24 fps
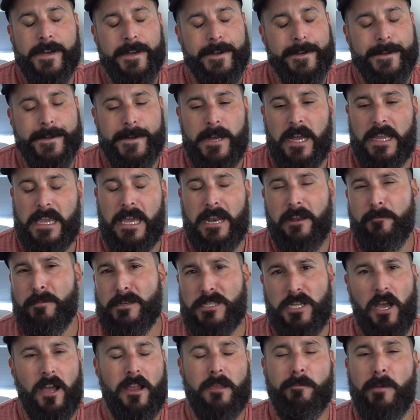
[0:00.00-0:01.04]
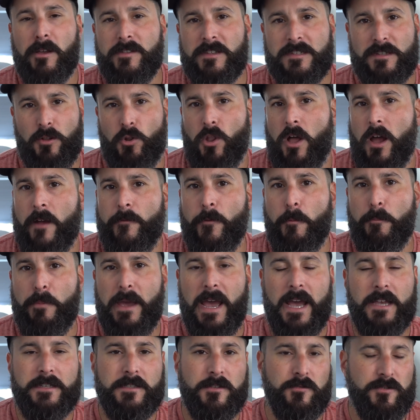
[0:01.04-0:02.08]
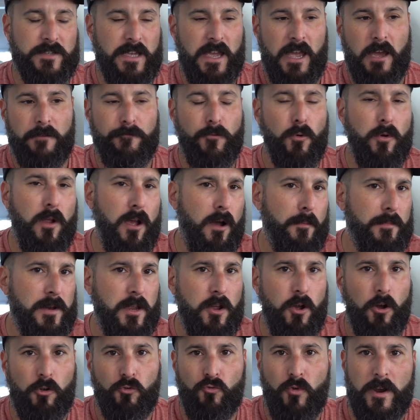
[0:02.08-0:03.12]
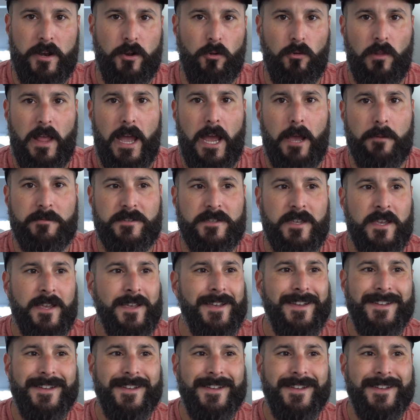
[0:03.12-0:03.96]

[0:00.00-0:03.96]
Again, I've been talking about this a lot in the past. There's that headphone company called Grado Labs.